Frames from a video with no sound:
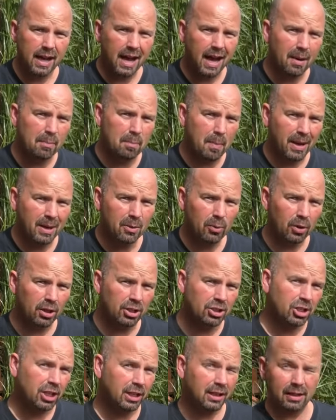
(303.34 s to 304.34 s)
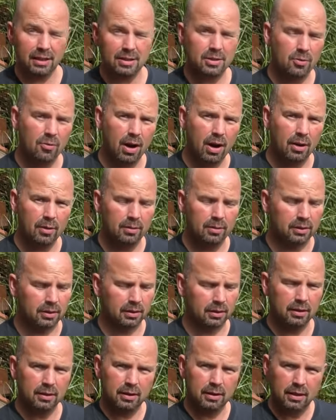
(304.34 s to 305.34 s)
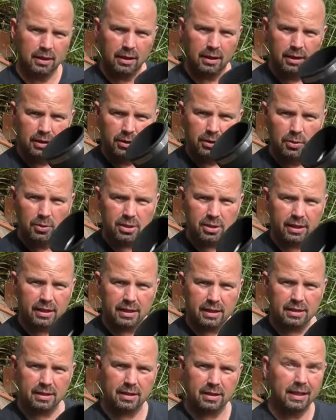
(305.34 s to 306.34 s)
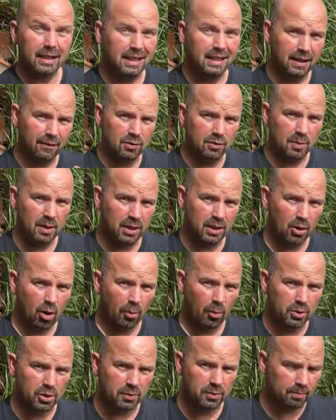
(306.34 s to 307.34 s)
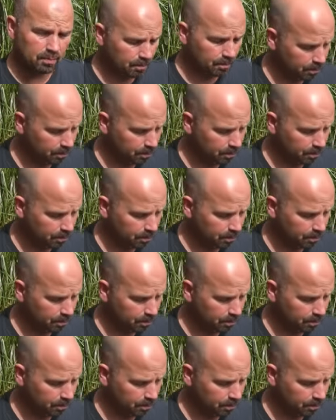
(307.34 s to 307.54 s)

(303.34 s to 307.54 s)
I might want to jig this around. Using this gives me the option.